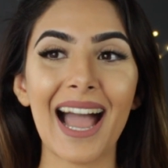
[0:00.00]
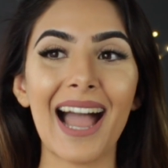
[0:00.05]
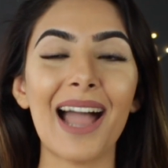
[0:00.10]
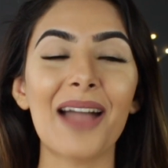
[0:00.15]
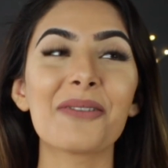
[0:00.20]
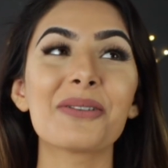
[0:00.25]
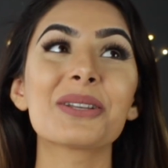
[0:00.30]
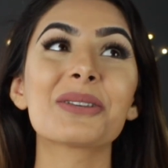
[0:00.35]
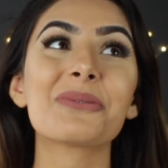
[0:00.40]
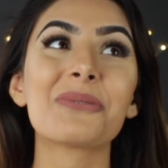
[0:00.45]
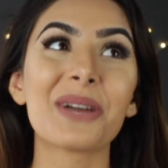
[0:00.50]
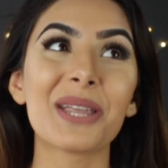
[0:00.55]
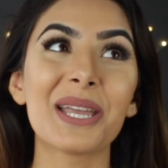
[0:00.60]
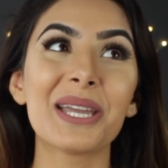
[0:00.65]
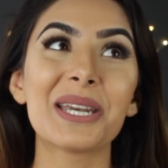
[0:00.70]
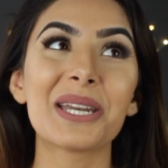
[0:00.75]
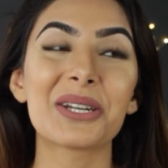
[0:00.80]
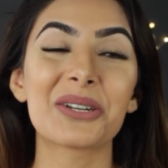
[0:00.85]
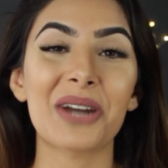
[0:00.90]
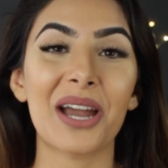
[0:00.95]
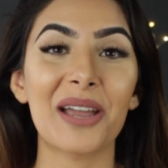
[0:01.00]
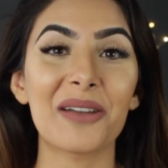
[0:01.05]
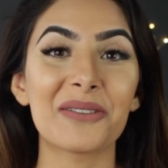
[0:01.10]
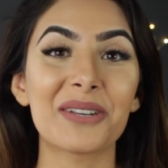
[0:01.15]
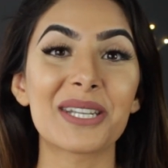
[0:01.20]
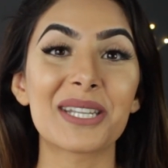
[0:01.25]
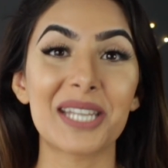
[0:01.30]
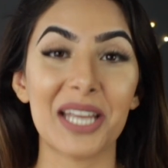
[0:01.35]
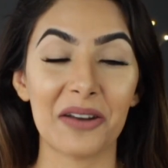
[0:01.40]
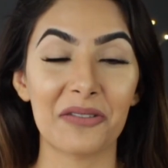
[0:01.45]
I was willing to drive
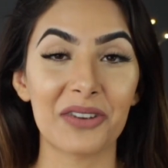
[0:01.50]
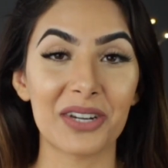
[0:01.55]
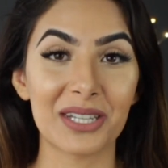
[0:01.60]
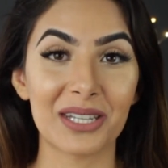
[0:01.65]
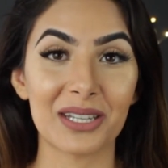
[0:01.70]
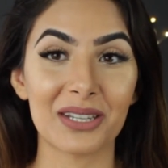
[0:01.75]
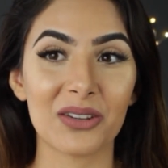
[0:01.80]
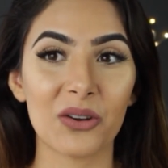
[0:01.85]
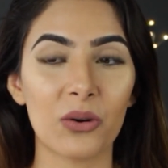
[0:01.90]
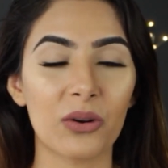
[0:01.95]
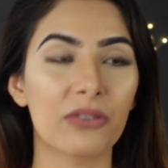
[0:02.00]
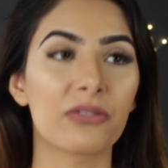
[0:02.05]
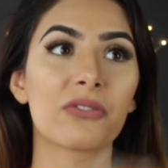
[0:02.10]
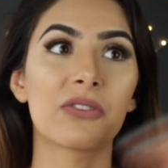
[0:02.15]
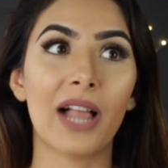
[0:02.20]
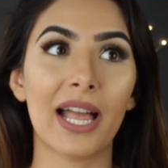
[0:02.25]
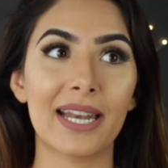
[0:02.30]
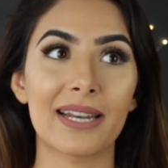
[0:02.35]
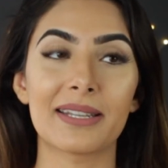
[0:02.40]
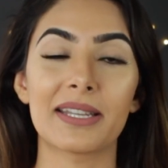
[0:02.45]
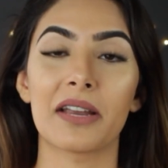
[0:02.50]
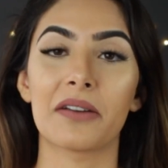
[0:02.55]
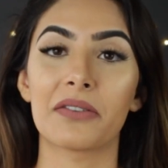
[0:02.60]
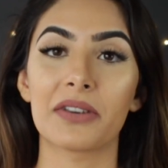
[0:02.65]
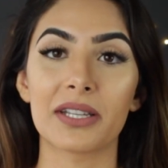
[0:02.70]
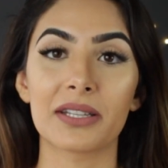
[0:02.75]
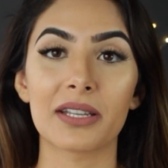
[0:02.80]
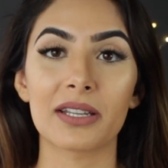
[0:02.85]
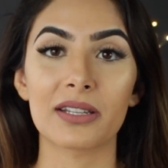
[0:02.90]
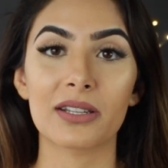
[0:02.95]
to San Francisco or fly to San
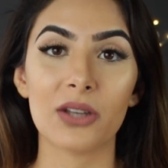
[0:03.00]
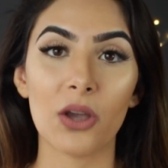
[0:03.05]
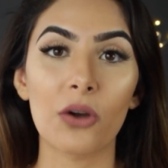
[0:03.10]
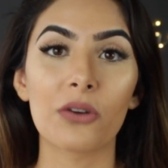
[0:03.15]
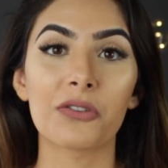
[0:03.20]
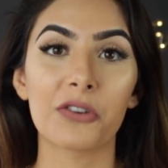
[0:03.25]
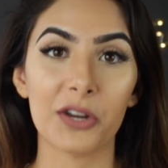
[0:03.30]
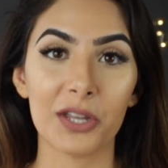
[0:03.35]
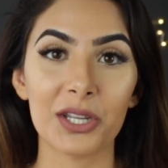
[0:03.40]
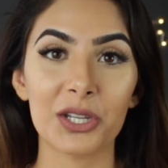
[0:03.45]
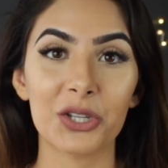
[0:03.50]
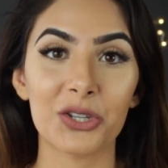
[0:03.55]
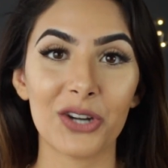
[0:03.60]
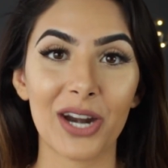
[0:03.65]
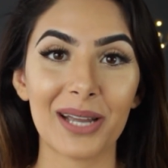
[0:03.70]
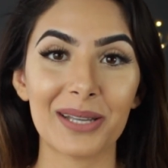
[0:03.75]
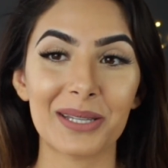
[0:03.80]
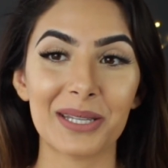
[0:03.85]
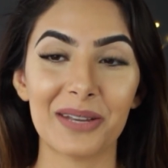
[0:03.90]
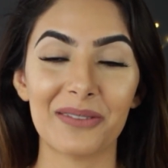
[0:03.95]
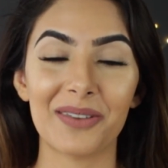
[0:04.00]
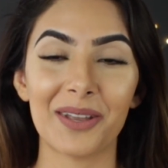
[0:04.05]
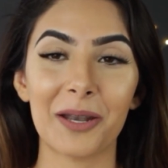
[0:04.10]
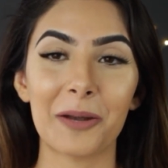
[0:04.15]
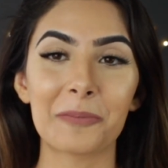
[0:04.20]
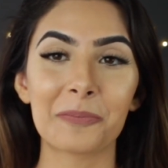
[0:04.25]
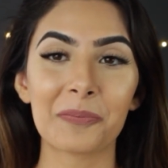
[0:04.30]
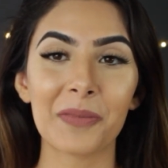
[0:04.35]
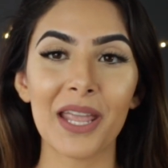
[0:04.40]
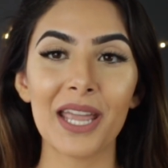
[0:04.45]
Francisco for this dress
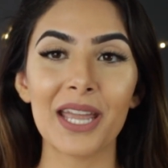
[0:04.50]
even.